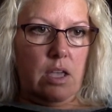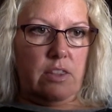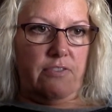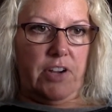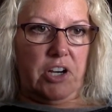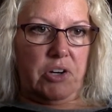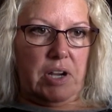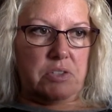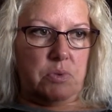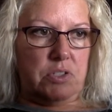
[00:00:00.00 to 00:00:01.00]
The
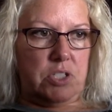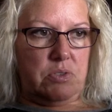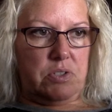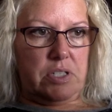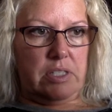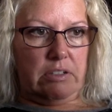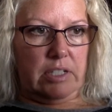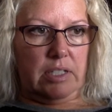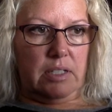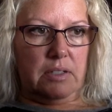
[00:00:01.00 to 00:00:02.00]
fairgrounds were soon
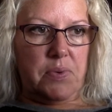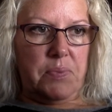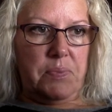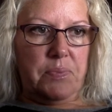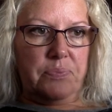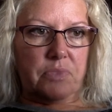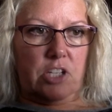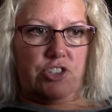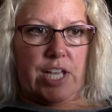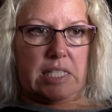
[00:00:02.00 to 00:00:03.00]
deserted. The
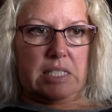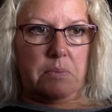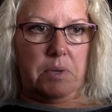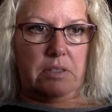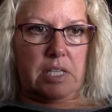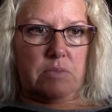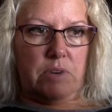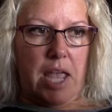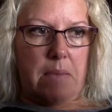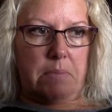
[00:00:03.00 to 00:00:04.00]
sheds and buildings were
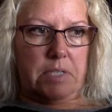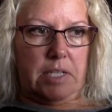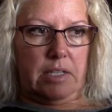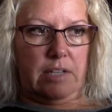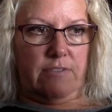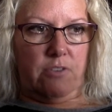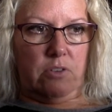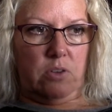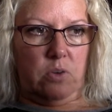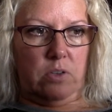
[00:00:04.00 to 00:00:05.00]
empty and
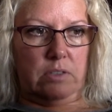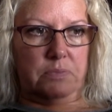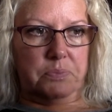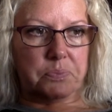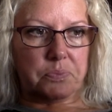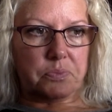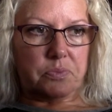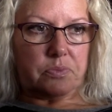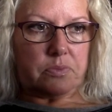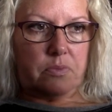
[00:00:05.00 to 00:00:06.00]
forlorn.
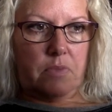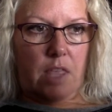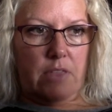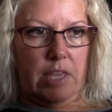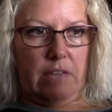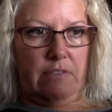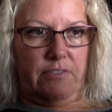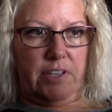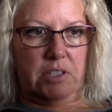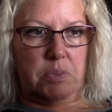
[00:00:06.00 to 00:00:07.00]
The
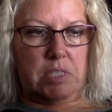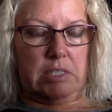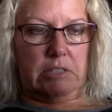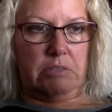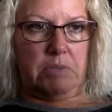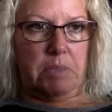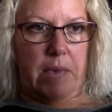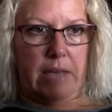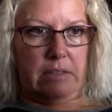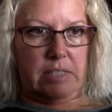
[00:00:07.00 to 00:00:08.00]
infield was littered with
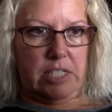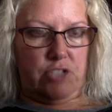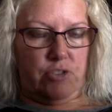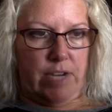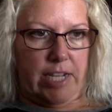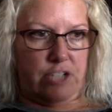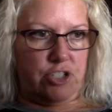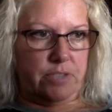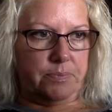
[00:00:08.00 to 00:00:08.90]
bottles and trash.